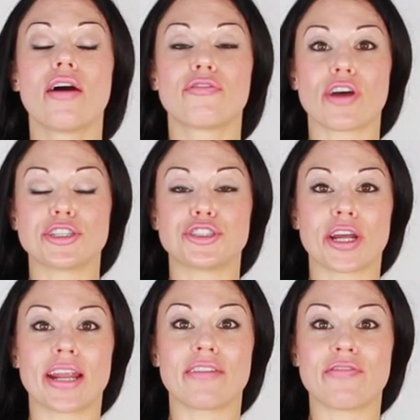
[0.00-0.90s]

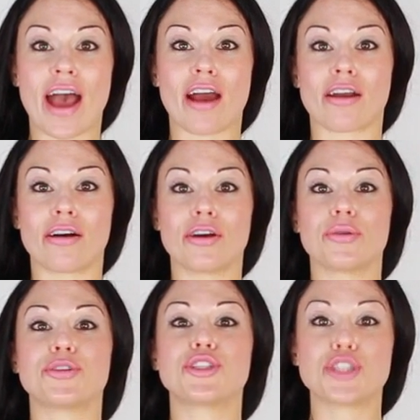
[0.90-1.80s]
frustrated fat girl
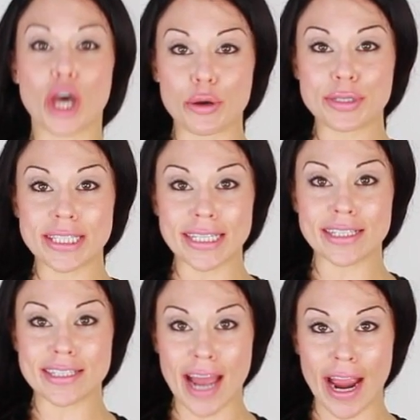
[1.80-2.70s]
who was so sick
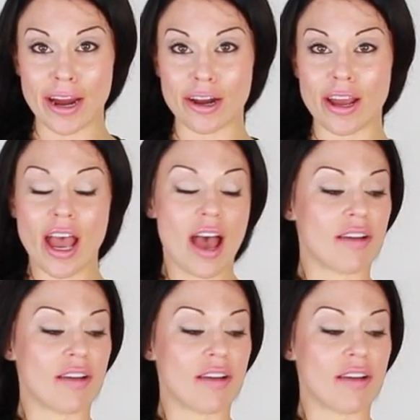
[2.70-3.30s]
and tired